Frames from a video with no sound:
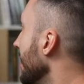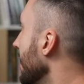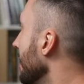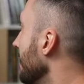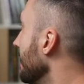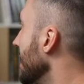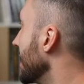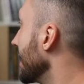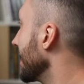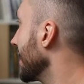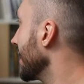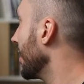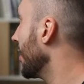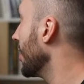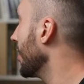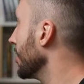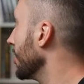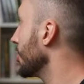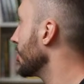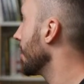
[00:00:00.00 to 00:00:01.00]
basically
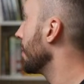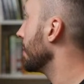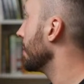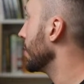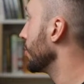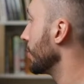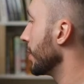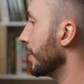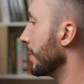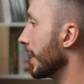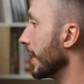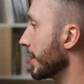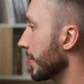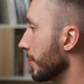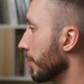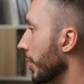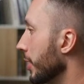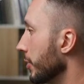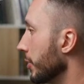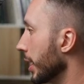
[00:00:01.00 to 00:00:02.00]
on a choppy stream as
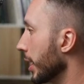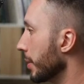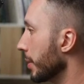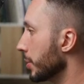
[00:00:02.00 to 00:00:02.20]
I'm rendering,